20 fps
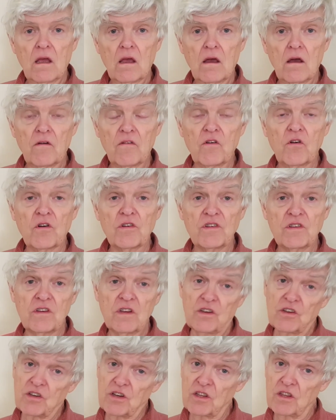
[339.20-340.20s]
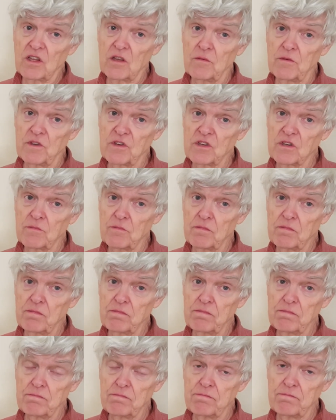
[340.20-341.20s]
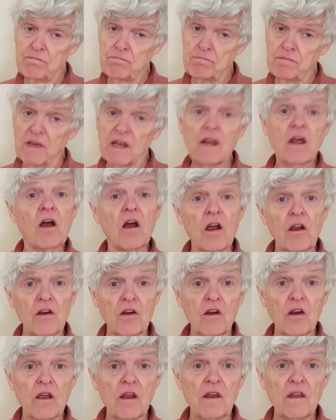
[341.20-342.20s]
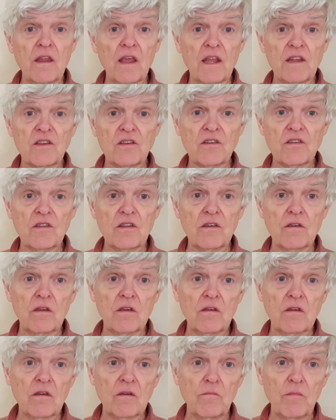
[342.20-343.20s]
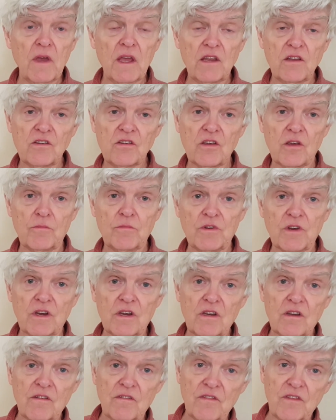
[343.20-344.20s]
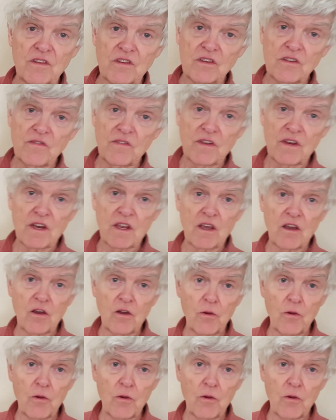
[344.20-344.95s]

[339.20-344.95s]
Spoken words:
Of course, stitching them is a bit harder, and that's the main subject of this video.